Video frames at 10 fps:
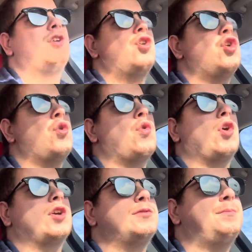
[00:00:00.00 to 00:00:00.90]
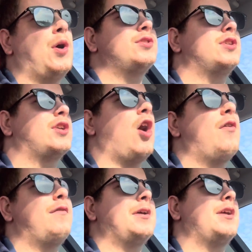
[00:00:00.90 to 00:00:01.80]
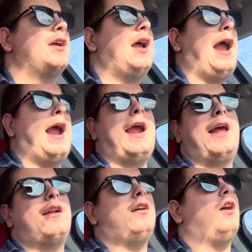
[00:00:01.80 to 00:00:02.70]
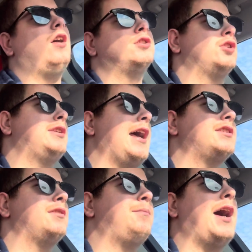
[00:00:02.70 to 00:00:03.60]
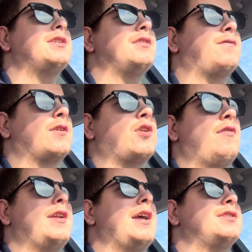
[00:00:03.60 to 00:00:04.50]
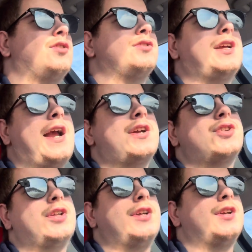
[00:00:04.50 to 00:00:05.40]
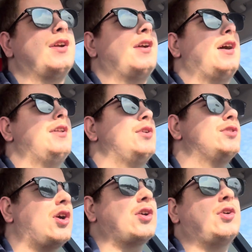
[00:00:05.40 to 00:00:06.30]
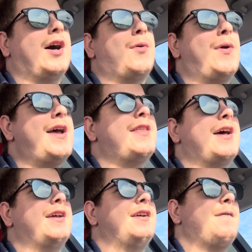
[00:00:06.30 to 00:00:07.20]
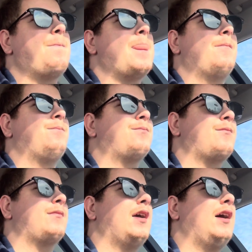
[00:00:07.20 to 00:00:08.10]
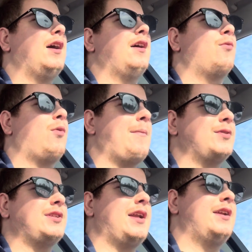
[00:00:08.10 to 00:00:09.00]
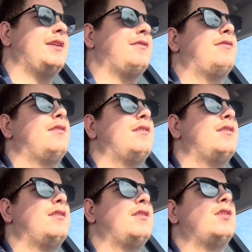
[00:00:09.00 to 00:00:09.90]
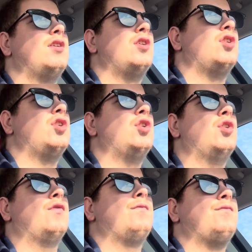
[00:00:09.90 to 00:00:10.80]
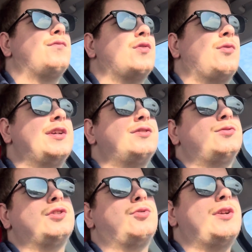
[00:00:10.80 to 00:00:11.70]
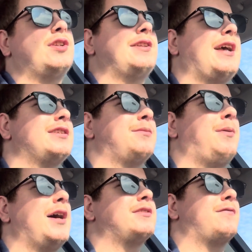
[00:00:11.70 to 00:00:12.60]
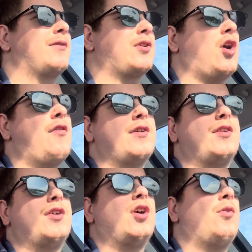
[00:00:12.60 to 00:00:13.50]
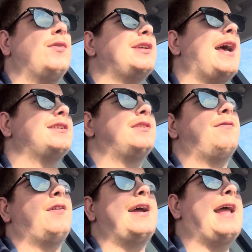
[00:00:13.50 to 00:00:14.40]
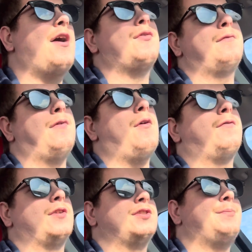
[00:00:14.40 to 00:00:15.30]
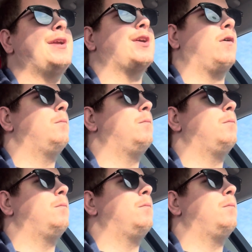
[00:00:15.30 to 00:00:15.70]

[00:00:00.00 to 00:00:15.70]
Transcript: who were exposed to COVID and also tested positive for COVID. As there's actually a news article I read that a representative who re- was recently tested positive for COVID was asked to fly down to vote for the speaker.